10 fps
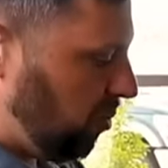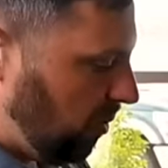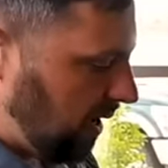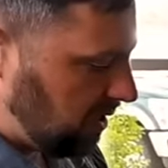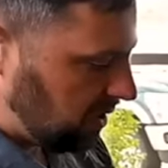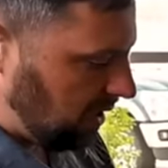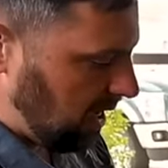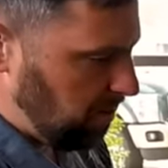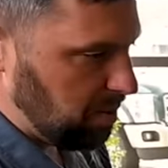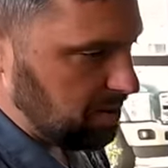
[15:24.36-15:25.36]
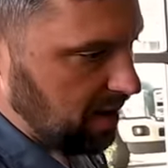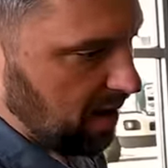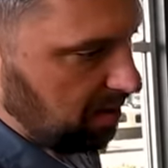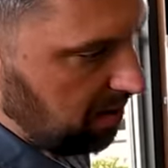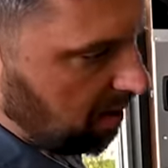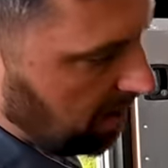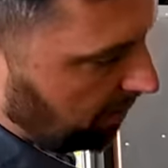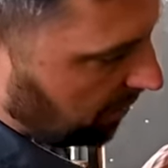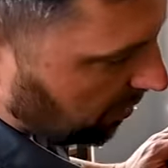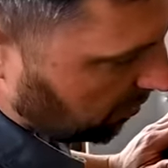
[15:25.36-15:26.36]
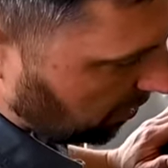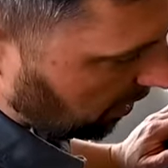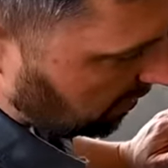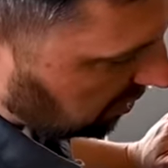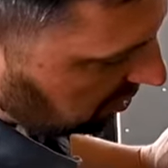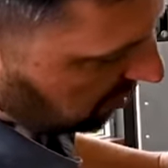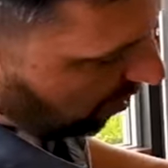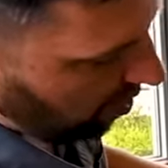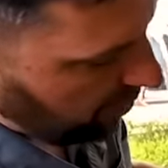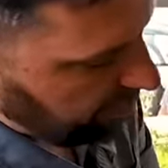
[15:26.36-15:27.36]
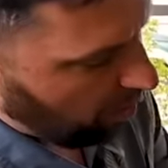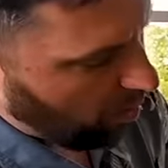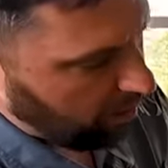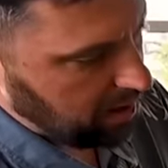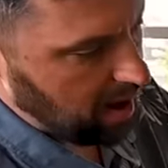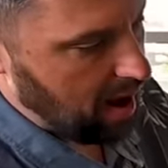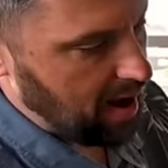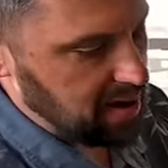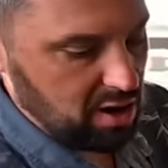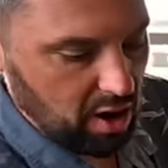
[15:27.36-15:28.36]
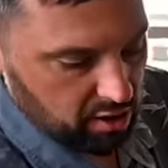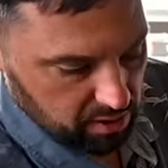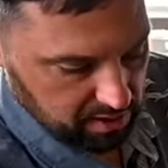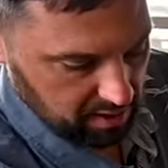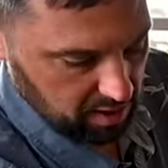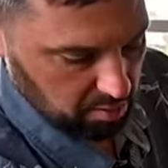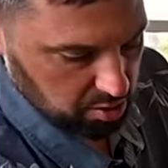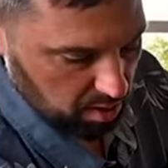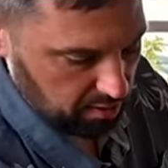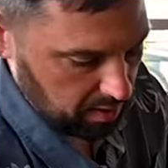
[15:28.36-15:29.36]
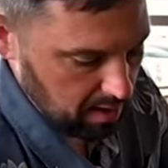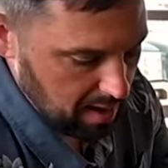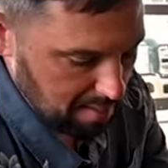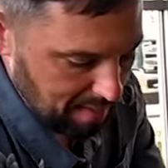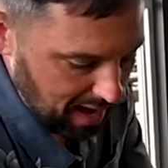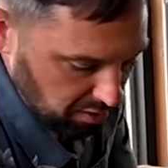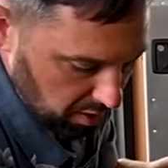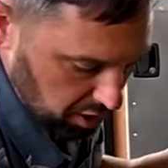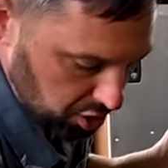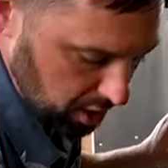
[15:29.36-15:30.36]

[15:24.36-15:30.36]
place to keep it down. And this is all the REI coloring that comes with it. Manual hitch